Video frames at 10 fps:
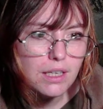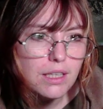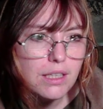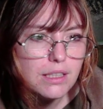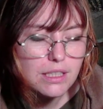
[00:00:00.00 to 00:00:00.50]

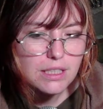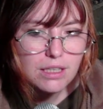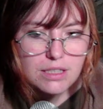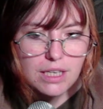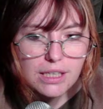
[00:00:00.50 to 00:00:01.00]
That
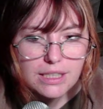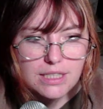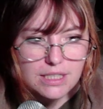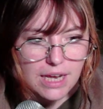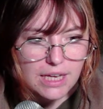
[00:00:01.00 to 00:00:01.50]
sounds like I'd
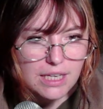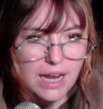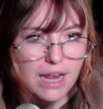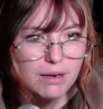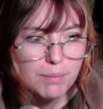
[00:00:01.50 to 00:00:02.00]
say it
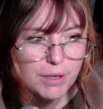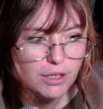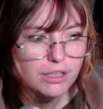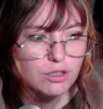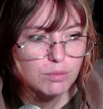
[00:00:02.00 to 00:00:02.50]
and
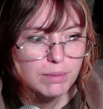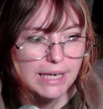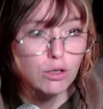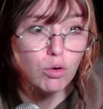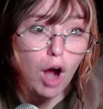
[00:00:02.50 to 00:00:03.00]
Americans would be
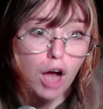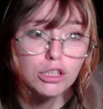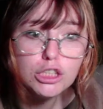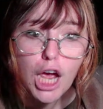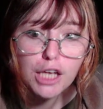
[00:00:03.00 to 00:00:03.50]
like, you can't
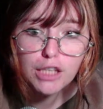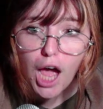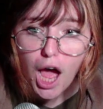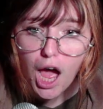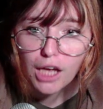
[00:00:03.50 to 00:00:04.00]
say
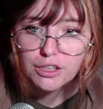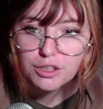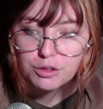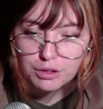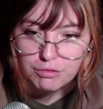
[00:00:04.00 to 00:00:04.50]
that!
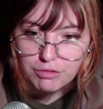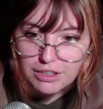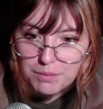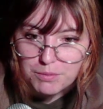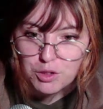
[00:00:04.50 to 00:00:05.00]
You can feed
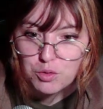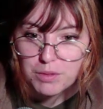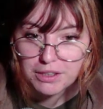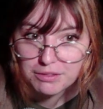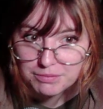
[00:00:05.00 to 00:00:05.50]
them
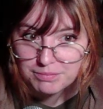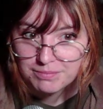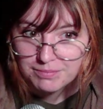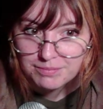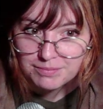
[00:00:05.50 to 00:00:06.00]
human
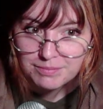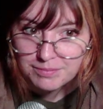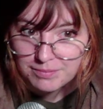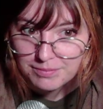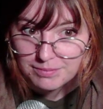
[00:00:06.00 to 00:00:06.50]

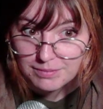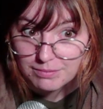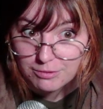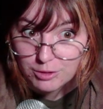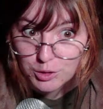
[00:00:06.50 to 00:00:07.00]

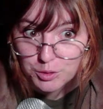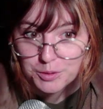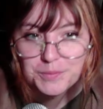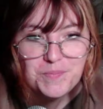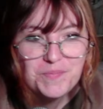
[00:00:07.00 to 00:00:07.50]
food.
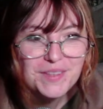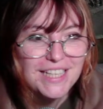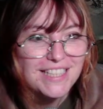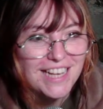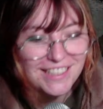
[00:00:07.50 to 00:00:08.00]

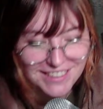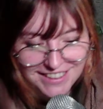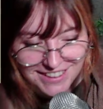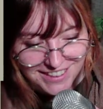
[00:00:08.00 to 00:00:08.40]
Exactly.